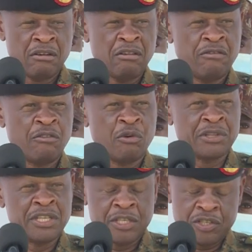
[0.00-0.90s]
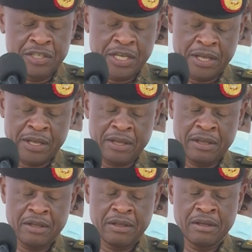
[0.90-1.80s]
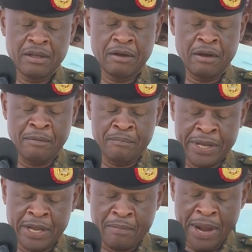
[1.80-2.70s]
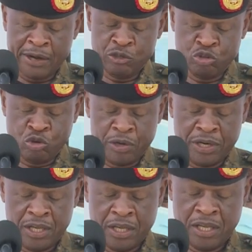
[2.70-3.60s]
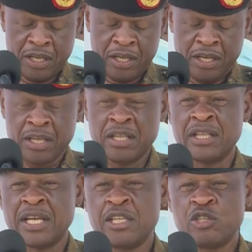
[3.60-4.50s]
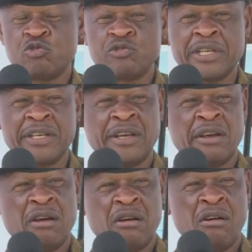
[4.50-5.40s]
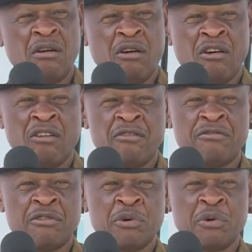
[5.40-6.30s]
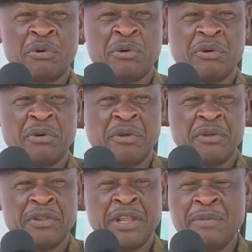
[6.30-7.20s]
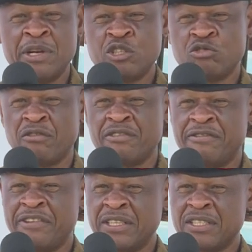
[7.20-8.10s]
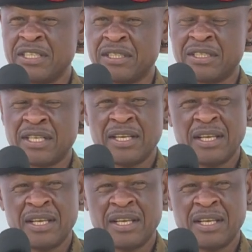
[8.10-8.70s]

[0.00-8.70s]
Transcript: for this uh, uh, big milestone in the history of uh, the Ministry of Defense's